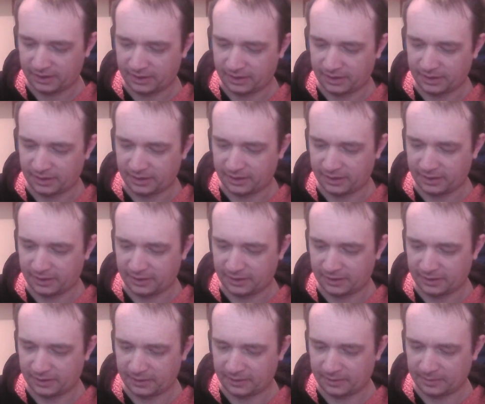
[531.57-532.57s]

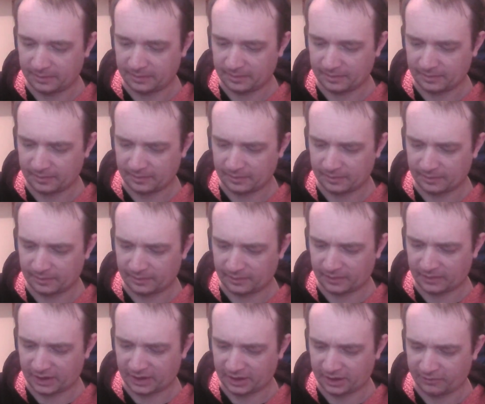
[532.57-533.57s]

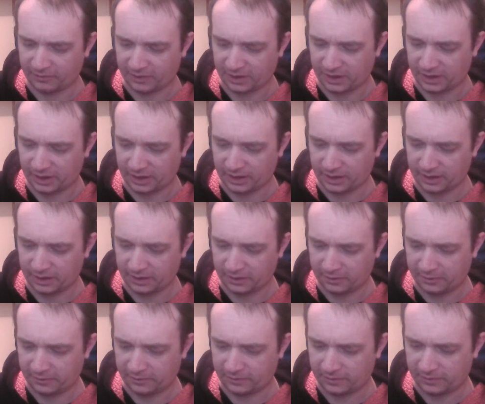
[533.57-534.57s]
If I can get that
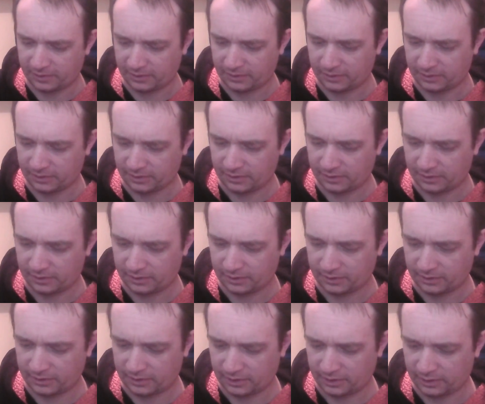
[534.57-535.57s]
off.
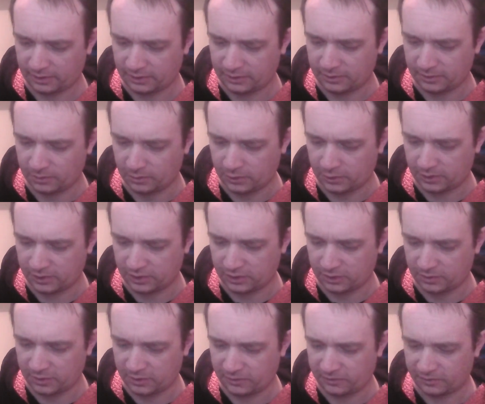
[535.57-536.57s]
It doesn't want to
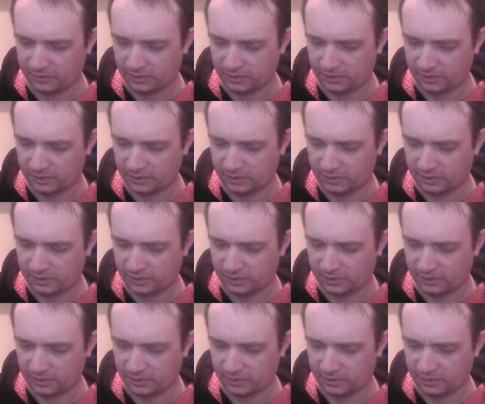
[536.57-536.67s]
come off.